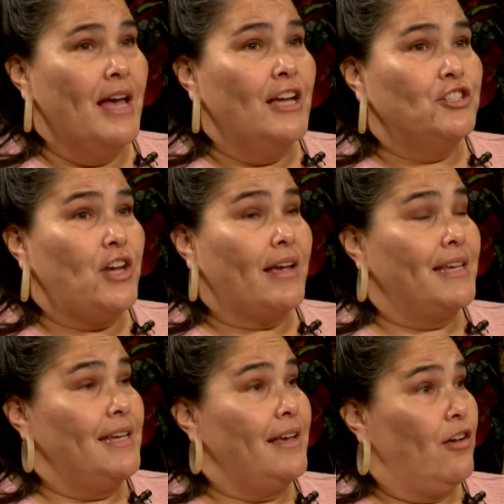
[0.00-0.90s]

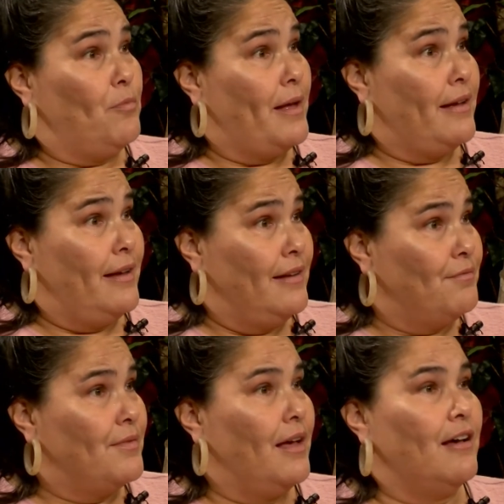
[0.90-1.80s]
Jackie Albay,
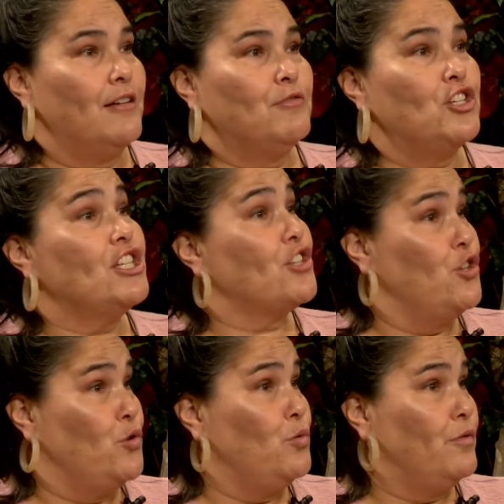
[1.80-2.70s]
she is a
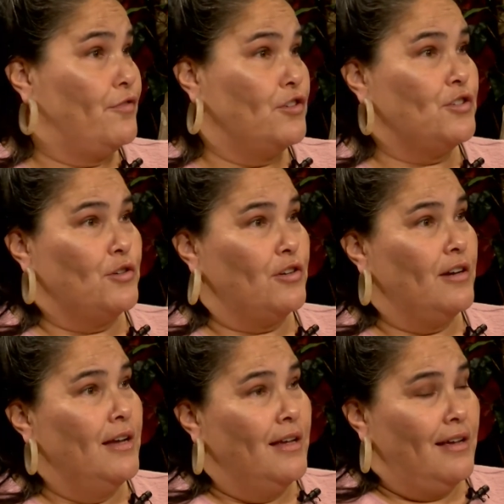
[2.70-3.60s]
new first-year
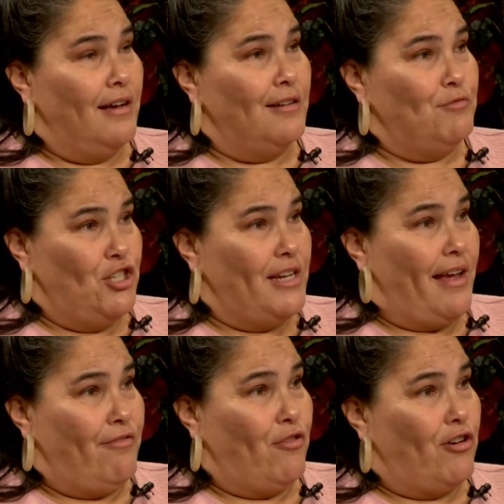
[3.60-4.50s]

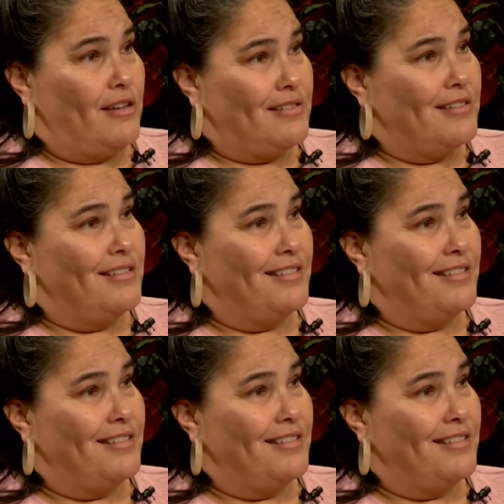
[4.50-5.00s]
GA for us.